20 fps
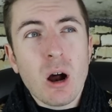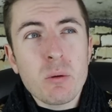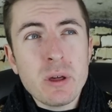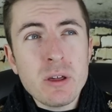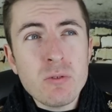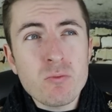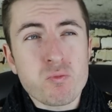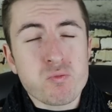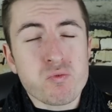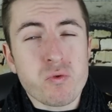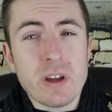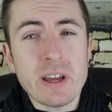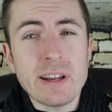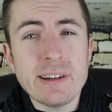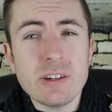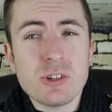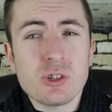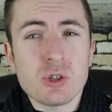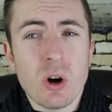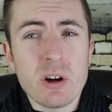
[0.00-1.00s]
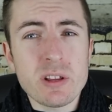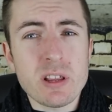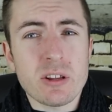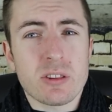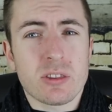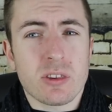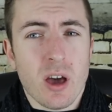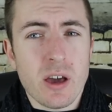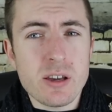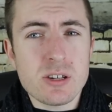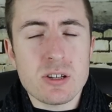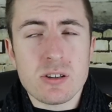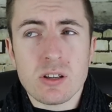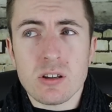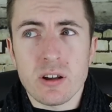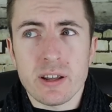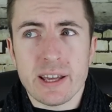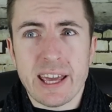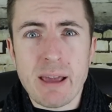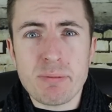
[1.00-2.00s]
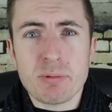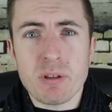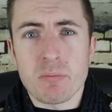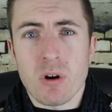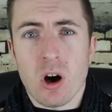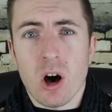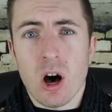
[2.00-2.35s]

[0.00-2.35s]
Are we really sure that Dyche is going to keep them